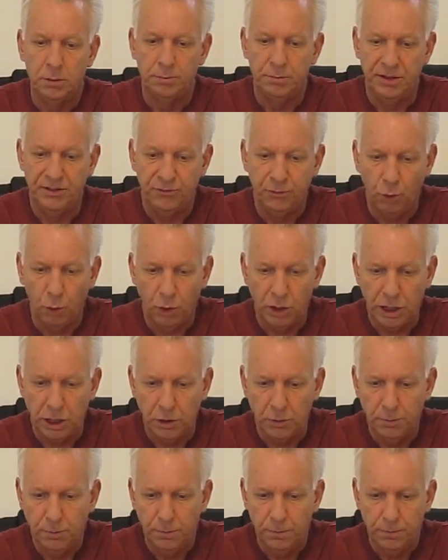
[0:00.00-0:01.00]
before
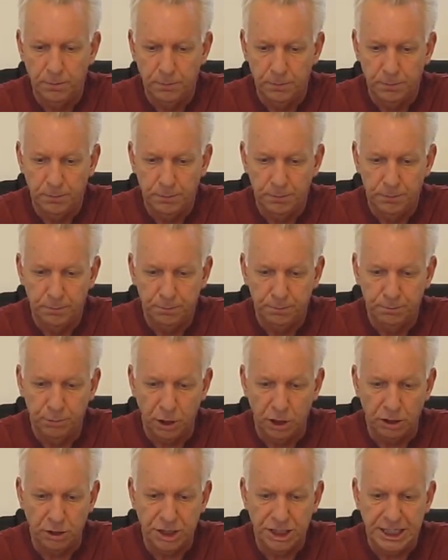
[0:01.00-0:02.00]
you
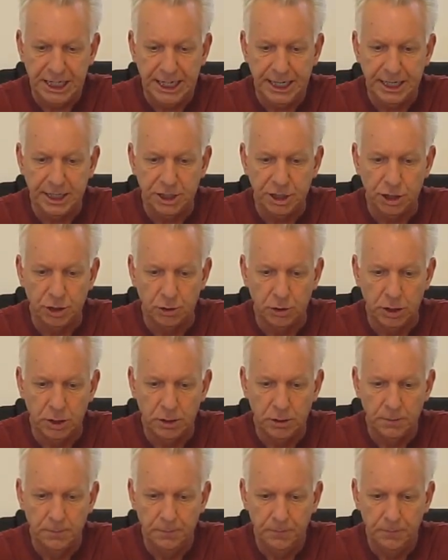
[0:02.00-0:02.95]
put your seed into it,